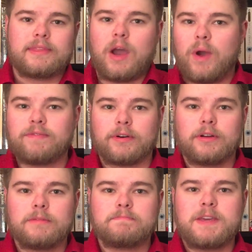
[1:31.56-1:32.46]

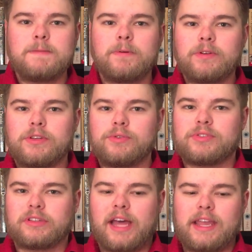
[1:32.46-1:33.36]
However, people
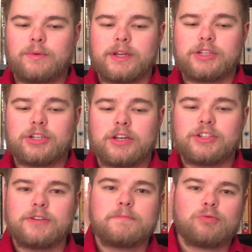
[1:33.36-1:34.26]
use language
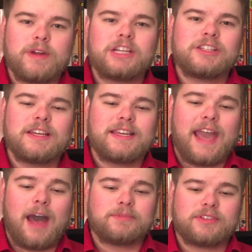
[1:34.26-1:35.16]
to bridge the
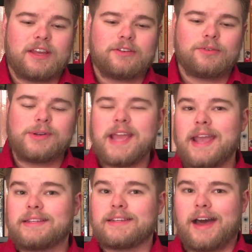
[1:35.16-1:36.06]
gaps and
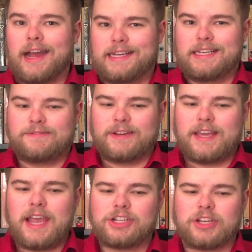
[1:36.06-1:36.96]
create
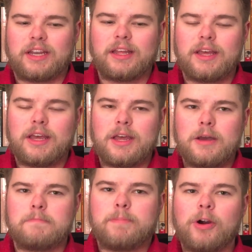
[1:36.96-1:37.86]
identification.
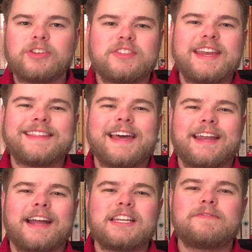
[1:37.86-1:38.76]
Burke stated
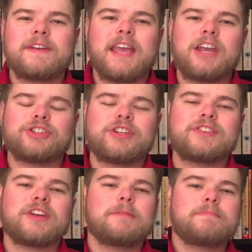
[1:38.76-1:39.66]
that identification
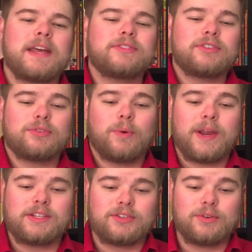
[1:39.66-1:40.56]
is
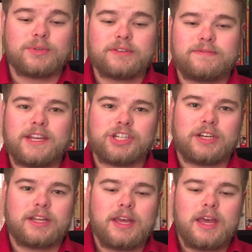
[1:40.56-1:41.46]
compensatory to
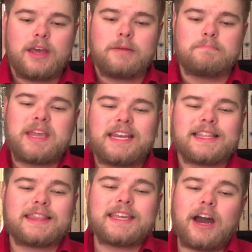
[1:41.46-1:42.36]
division, meaning
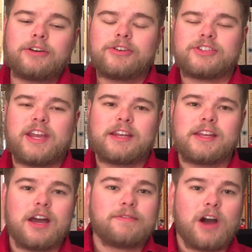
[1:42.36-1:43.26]
that the
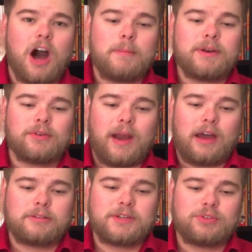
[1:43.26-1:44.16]
understanding of common
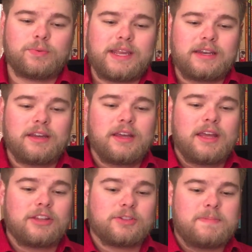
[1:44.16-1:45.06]
ground between
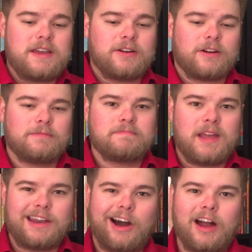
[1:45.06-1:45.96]
speaker
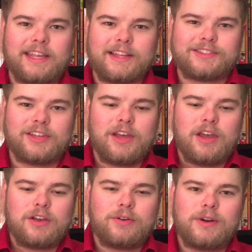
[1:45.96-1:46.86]
and audience
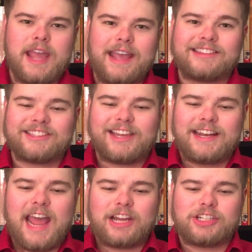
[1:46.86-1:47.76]
creates
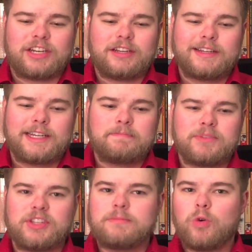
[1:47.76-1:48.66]
connection.
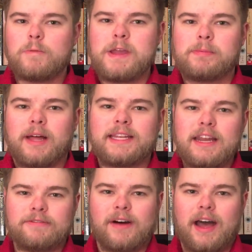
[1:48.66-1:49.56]
So the more people
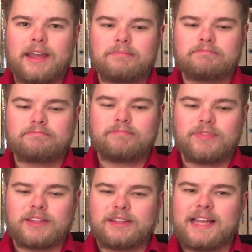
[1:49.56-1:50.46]
identify,
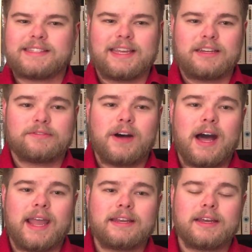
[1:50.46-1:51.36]
the less they
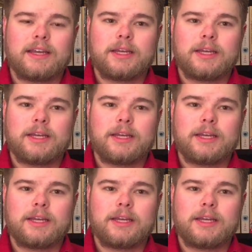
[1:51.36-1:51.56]
divide.